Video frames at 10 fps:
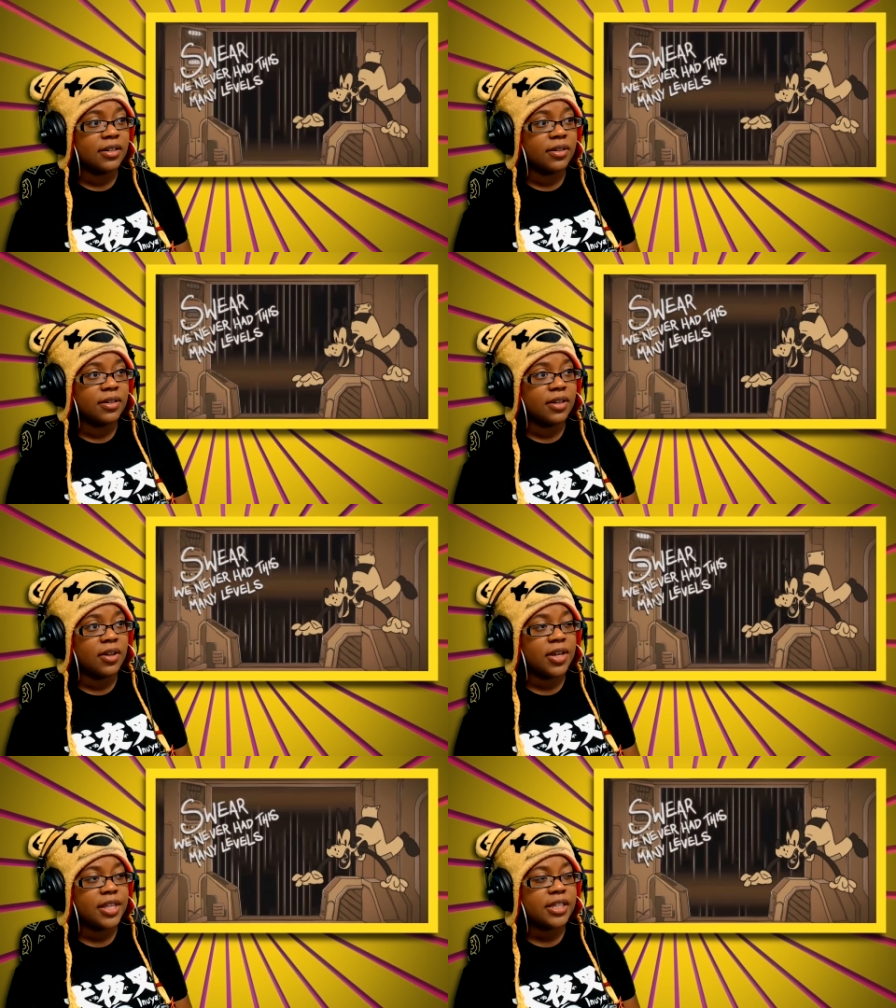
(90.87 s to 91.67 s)
Well, oh,
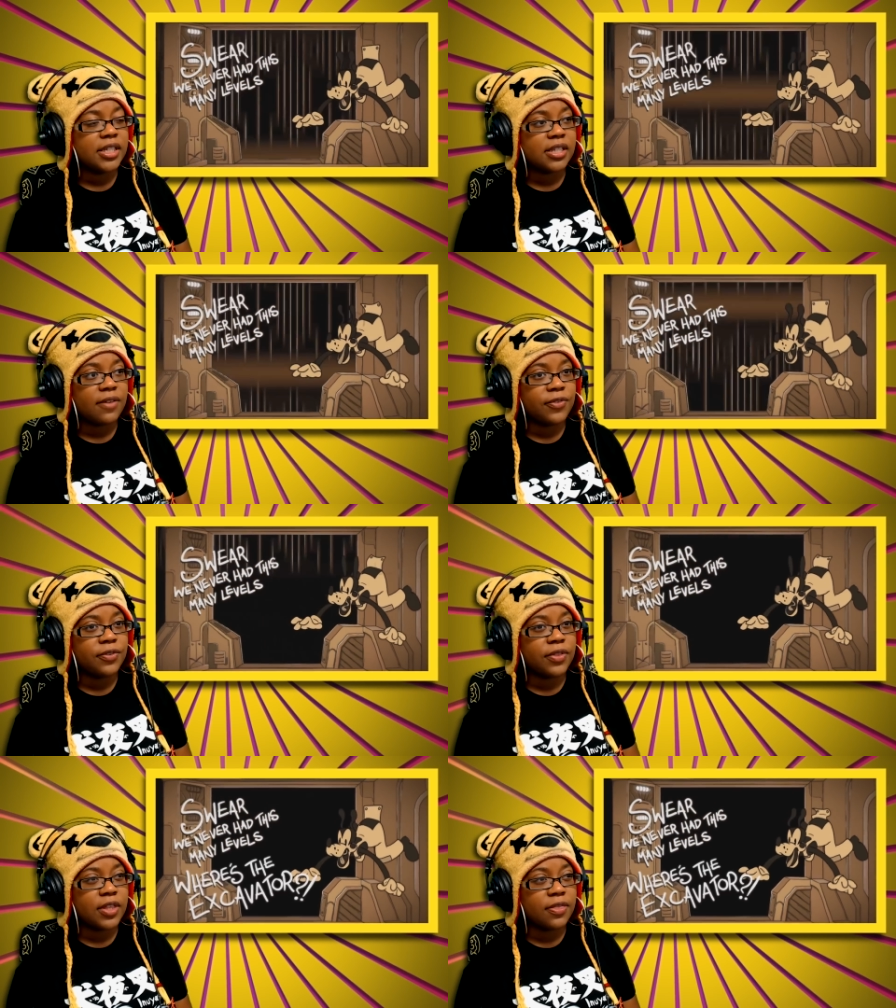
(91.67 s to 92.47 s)
yeah, this is off of
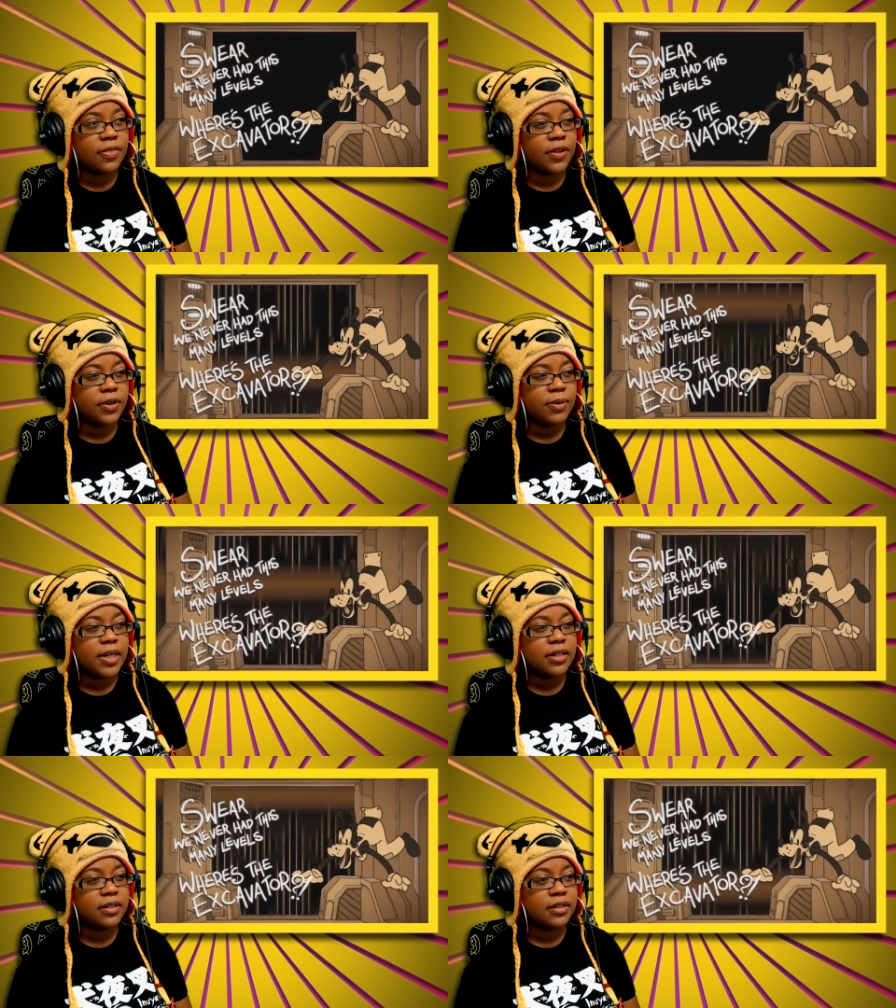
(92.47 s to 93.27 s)
the third one.